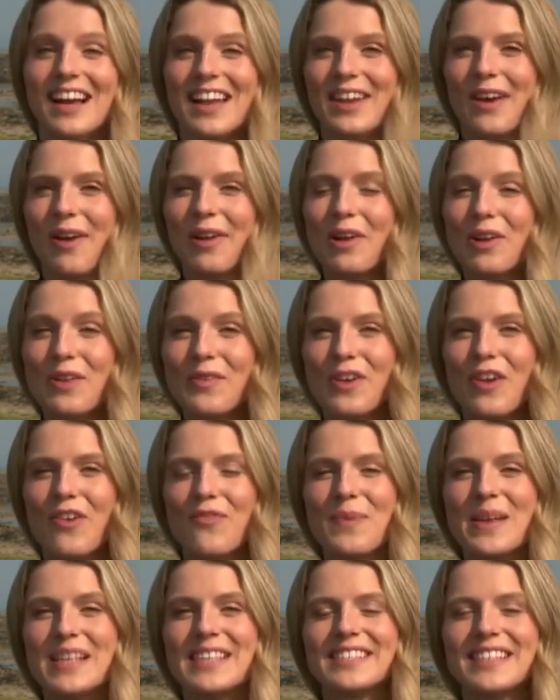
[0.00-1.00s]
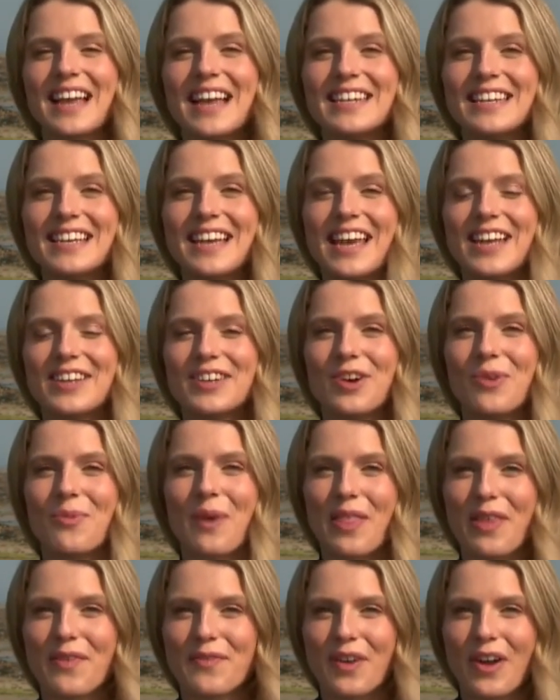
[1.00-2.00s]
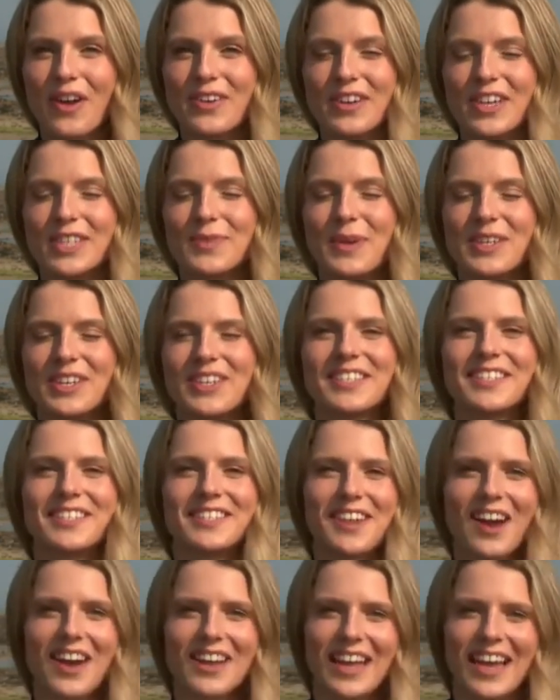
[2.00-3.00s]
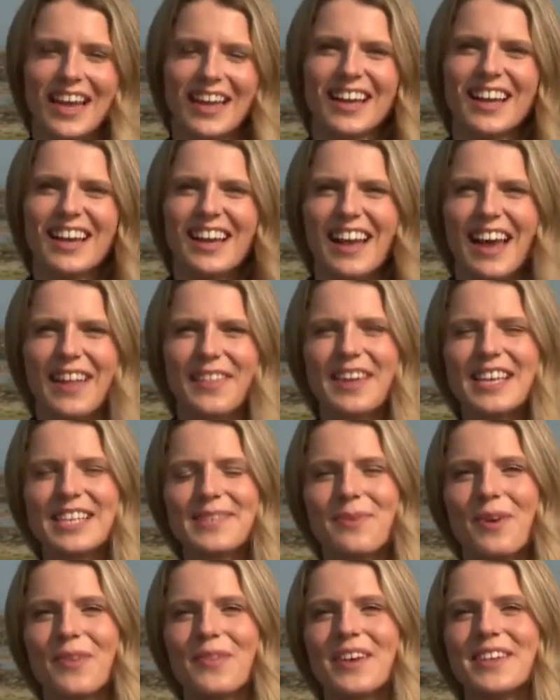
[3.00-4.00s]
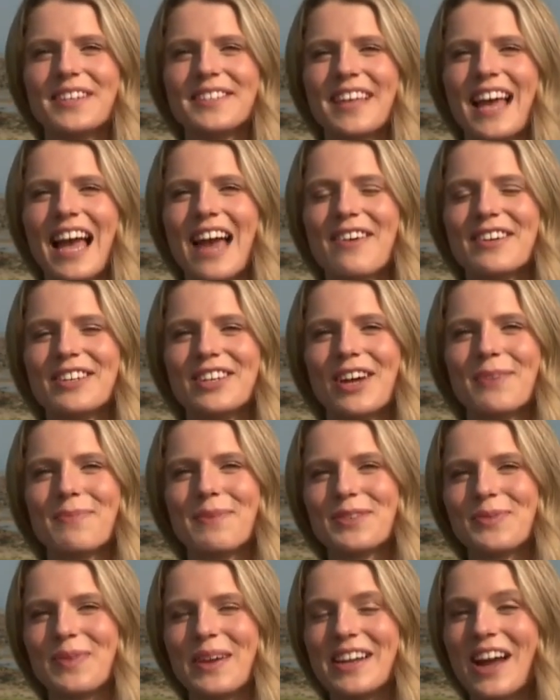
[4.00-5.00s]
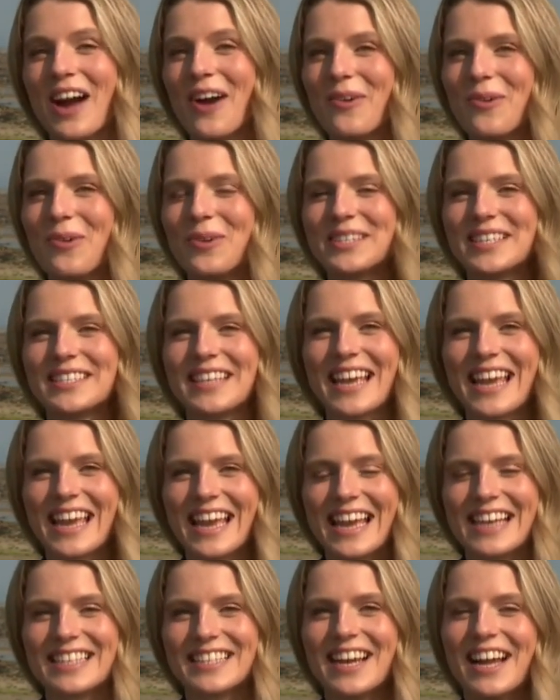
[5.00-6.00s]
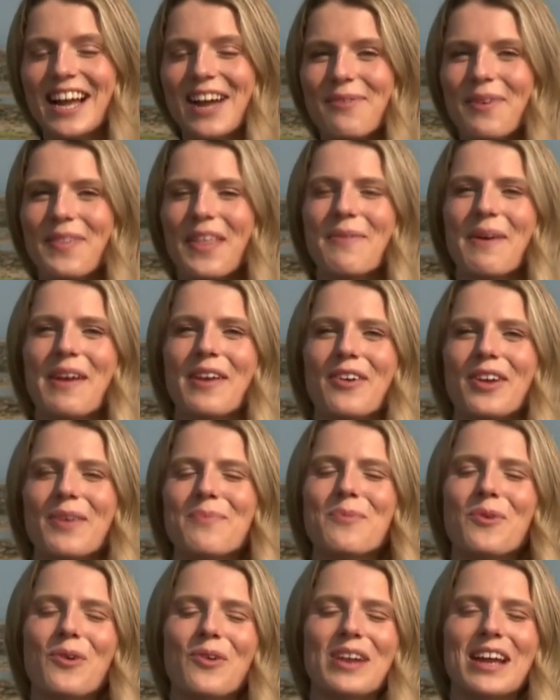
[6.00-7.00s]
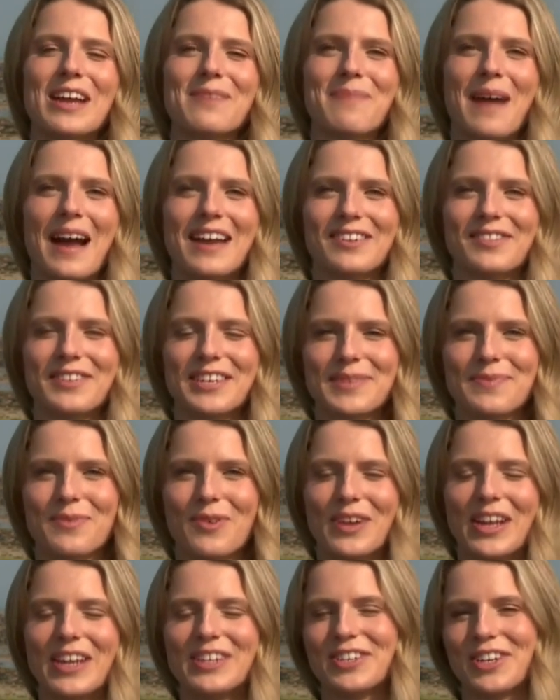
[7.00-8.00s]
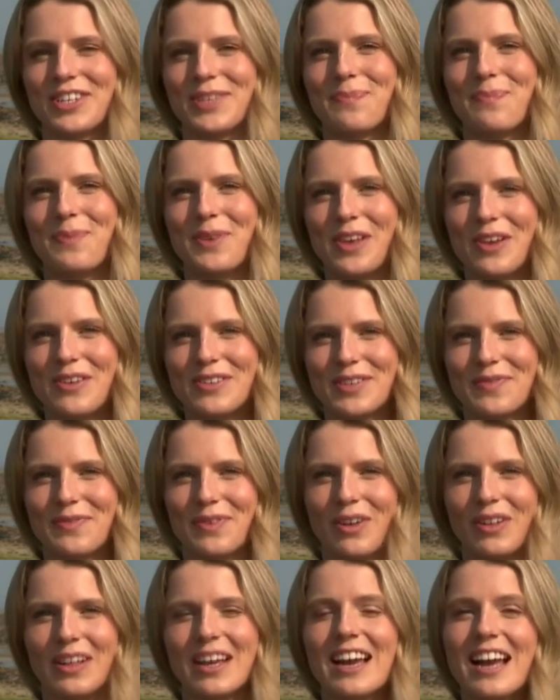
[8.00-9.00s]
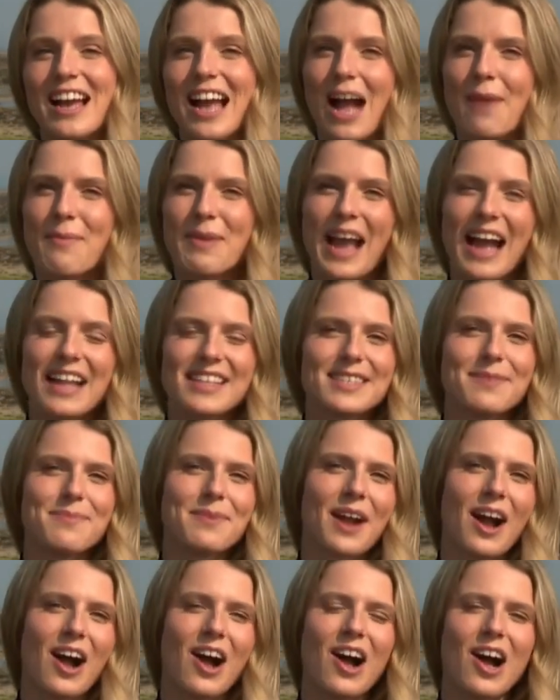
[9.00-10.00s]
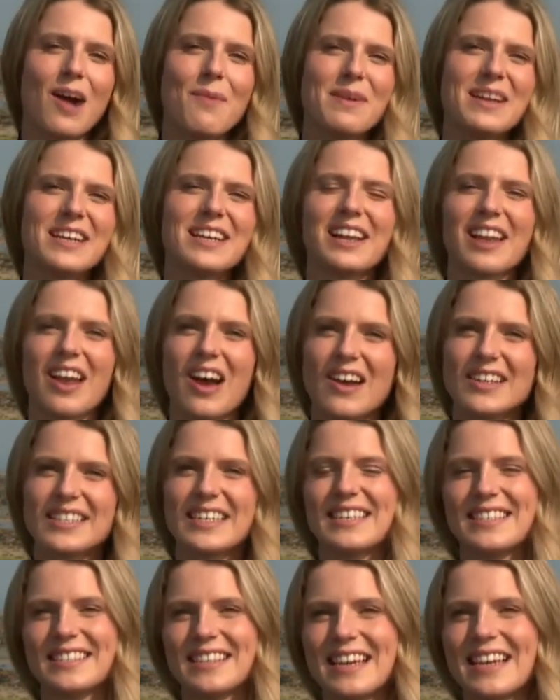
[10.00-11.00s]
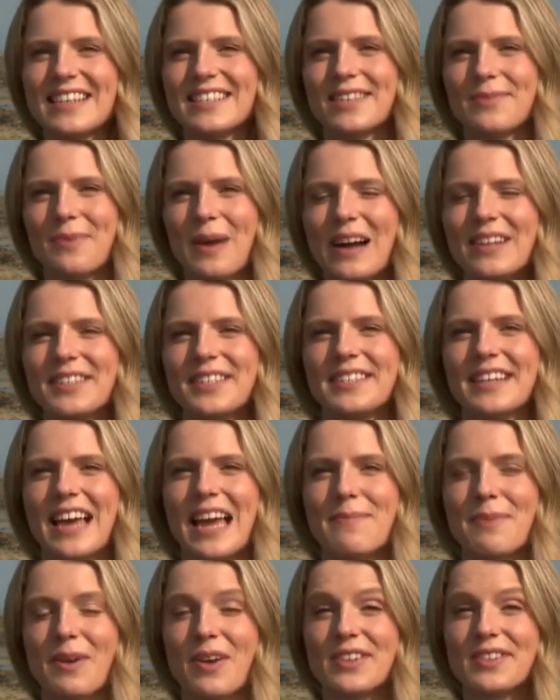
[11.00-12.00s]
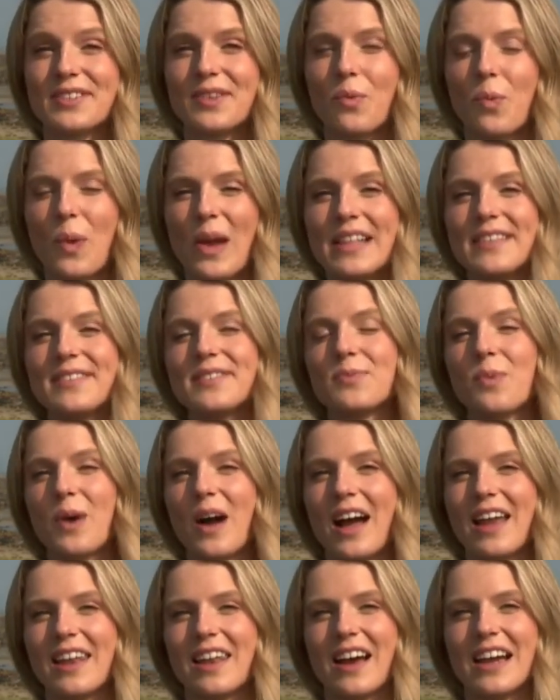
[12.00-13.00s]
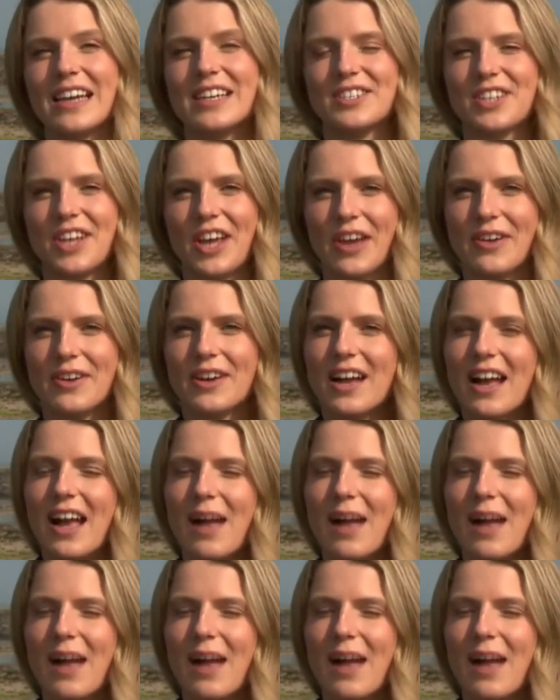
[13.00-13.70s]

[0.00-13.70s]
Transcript: Now, a lot of you have been sending in your weather photos, which are stunning, like this one that Sarah took between her horse's ears when they went on a morning paddle this morning. Just beautiful. And we had some calm and glassy seas as well today because the winds were light too.